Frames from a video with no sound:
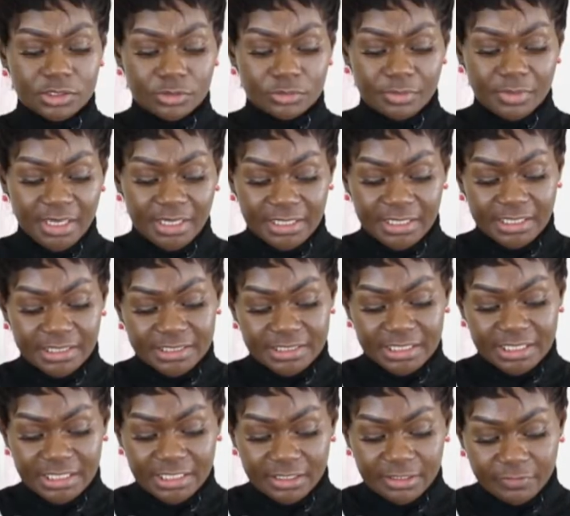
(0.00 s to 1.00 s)
To make it
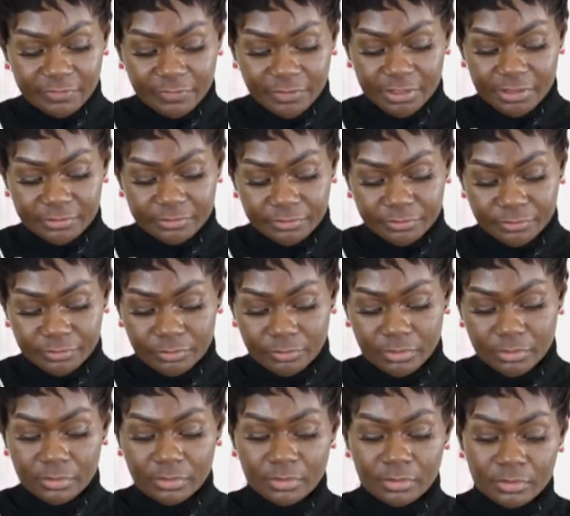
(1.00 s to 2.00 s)
even,
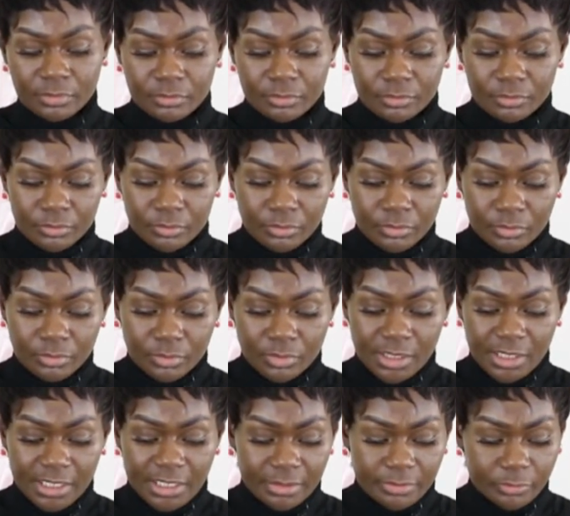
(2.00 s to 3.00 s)

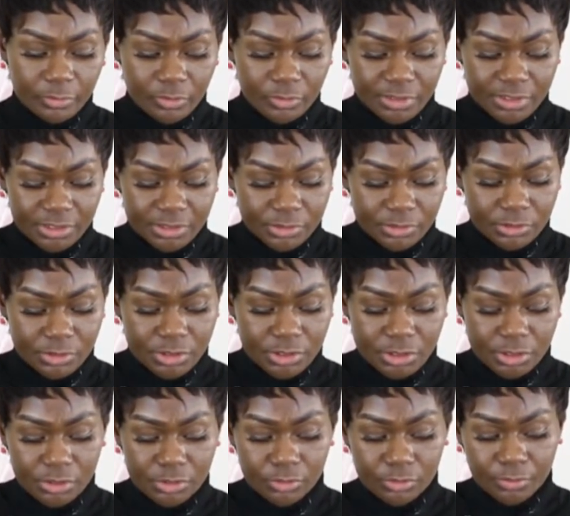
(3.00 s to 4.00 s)
I am going to
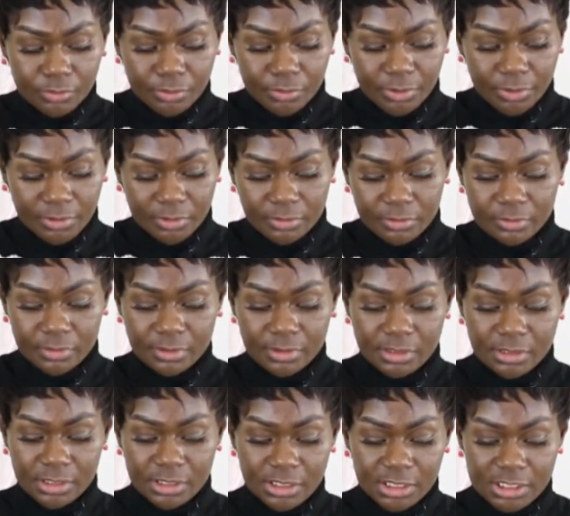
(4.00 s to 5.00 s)
scoop
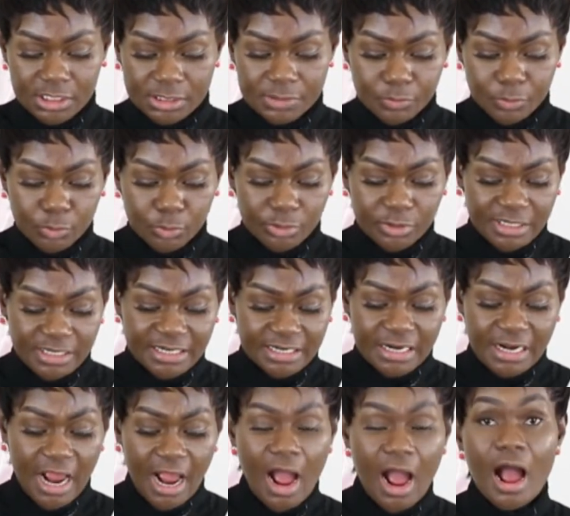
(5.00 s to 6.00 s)
a spoon and
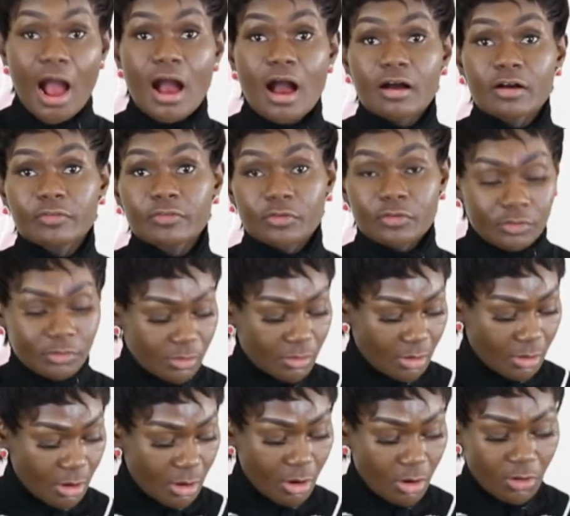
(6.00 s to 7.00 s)
a half
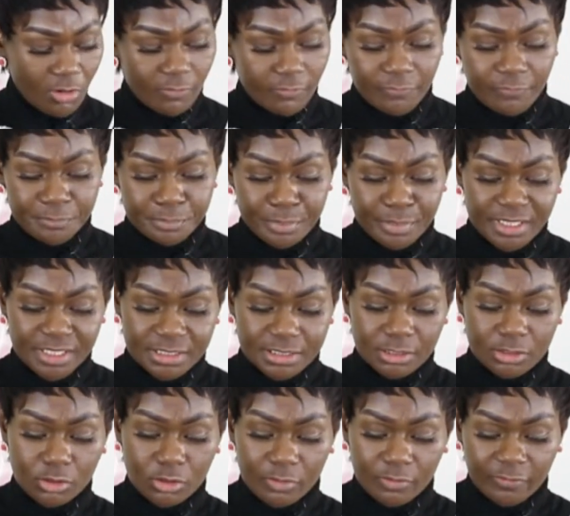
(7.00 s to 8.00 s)
of
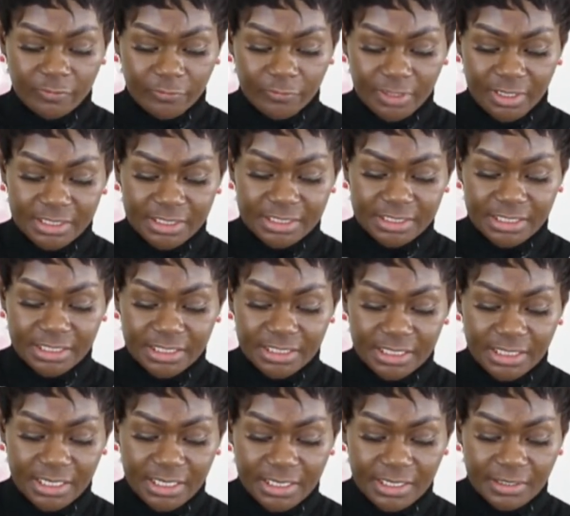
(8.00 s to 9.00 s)
biscuit filling in
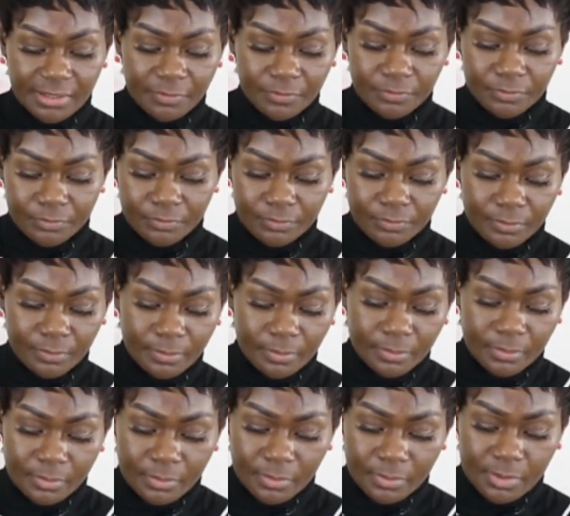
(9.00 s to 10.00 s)
here,
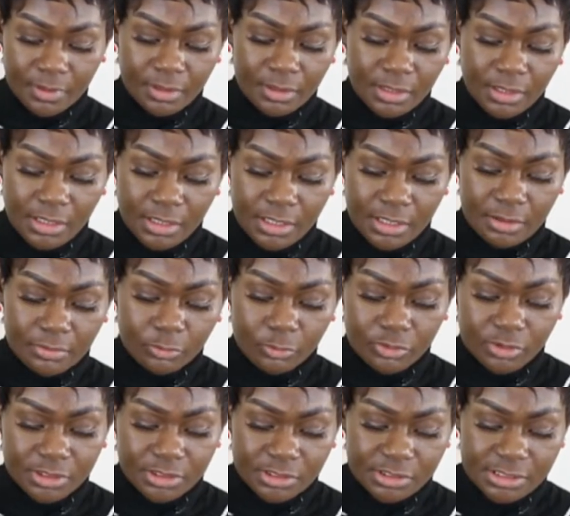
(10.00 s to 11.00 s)
and I'm
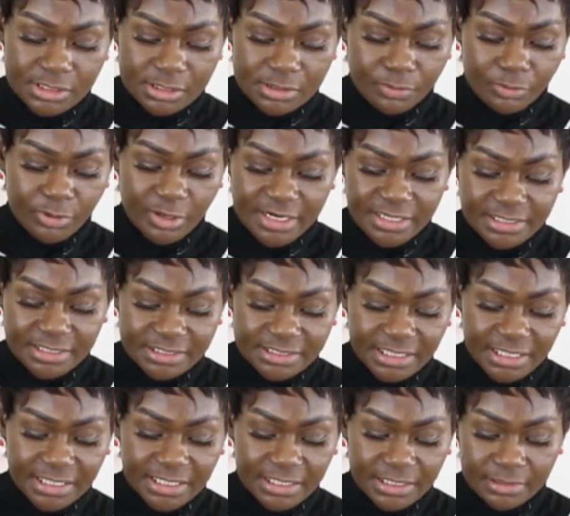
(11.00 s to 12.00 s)
going to spread
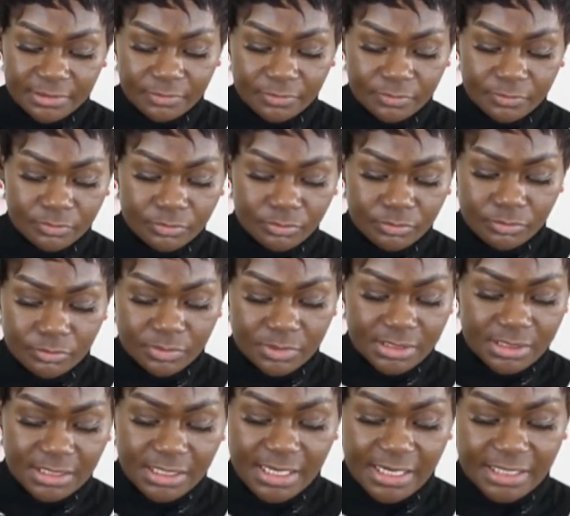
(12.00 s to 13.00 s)
it in
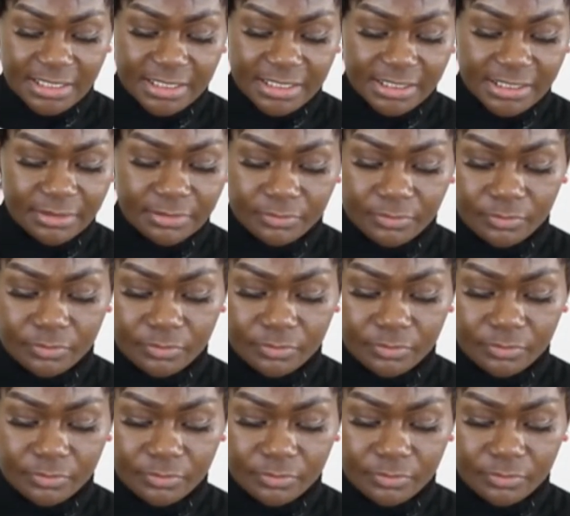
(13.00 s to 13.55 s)
slightly,